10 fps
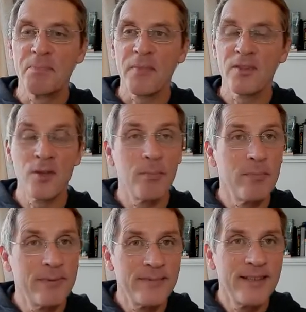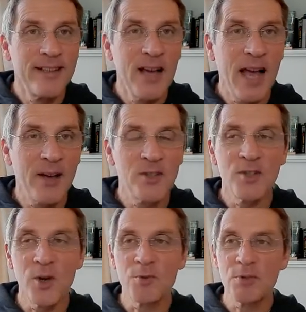So how does
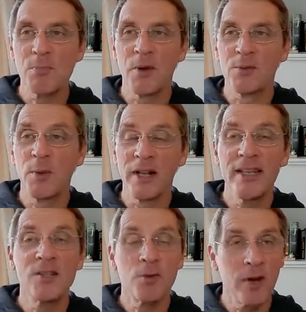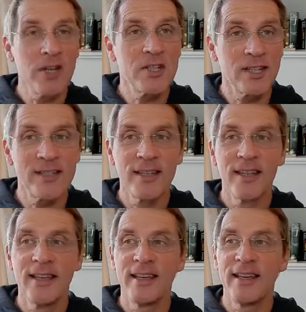God respond? Well, he's gracious.
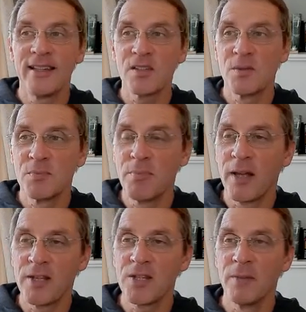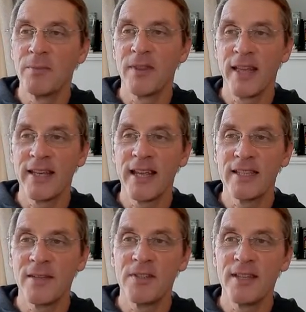He doesn't punish them for their
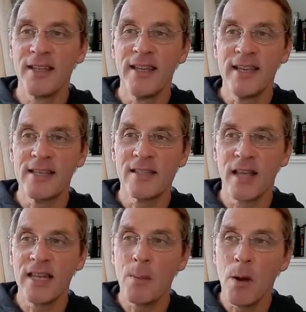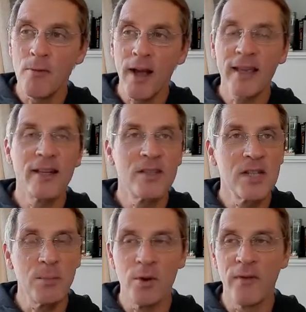negativity. Instead, he
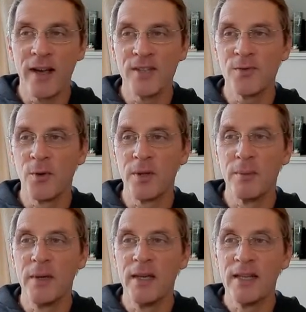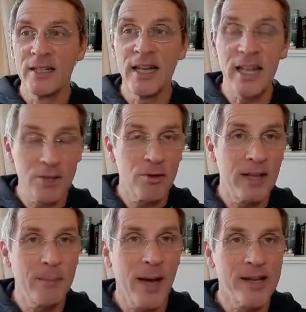miraculously provides for them,
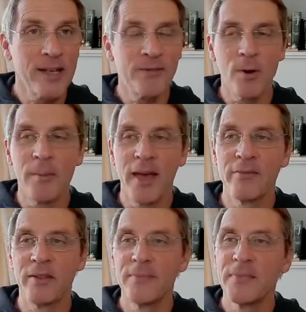literally manna from heaven.